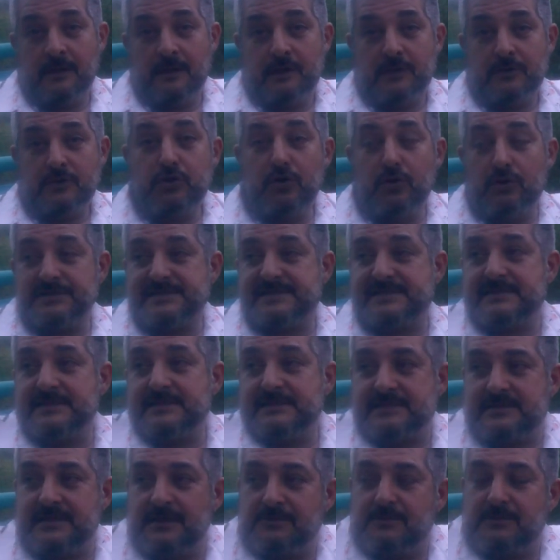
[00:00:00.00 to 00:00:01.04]
your
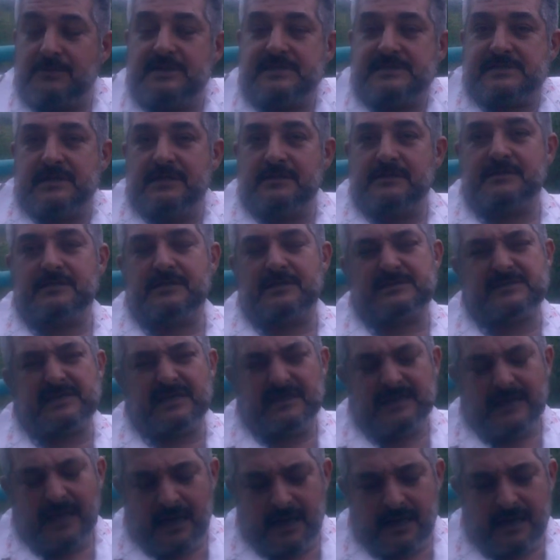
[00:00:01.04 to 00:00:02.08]
system recently
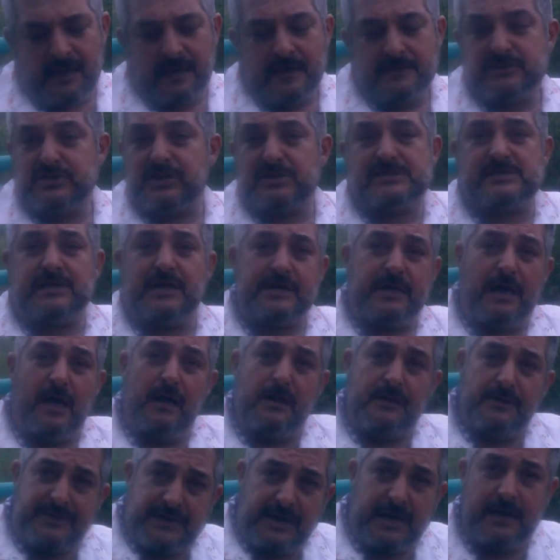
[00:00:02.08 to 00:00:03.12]
decided yeah just like
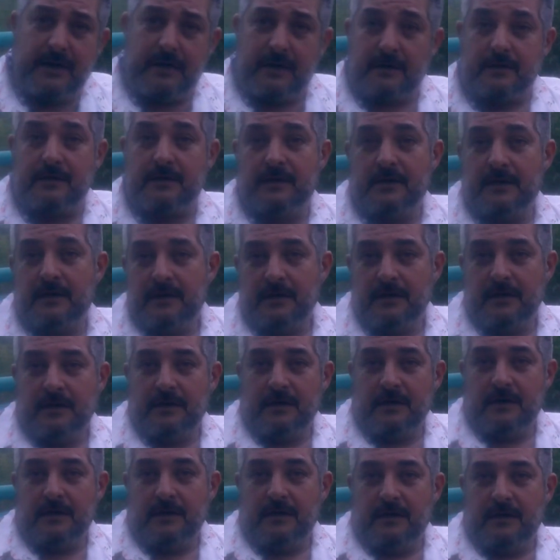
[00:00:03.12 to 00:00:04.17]
healthcare
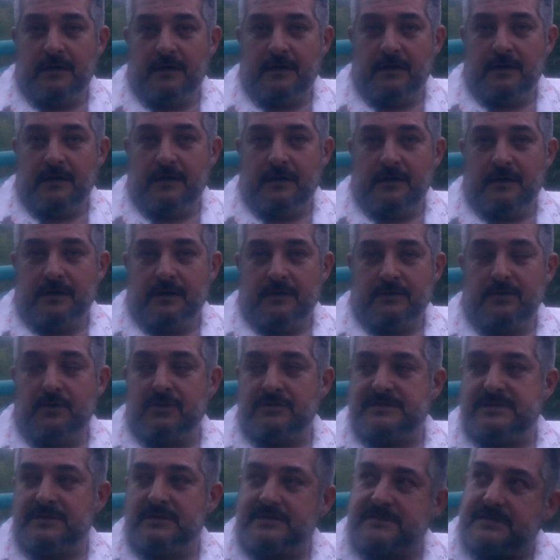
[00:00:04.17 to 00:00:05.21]
your
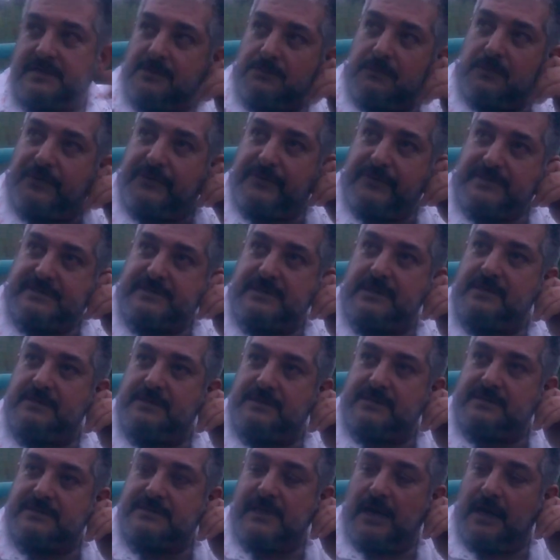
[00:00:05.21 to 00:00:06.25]
system recently
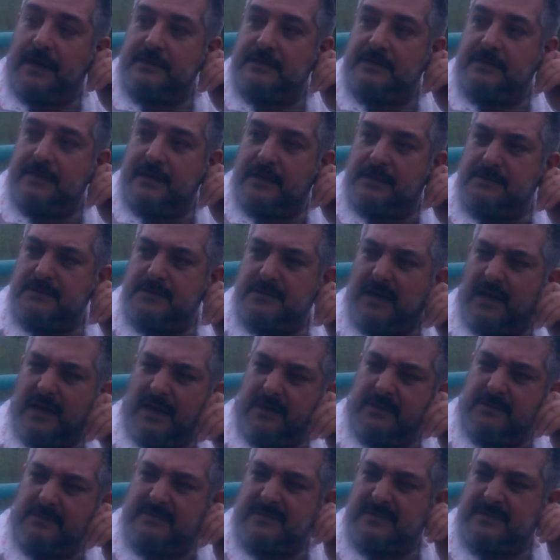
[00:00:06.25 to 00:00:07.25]
decided that yeah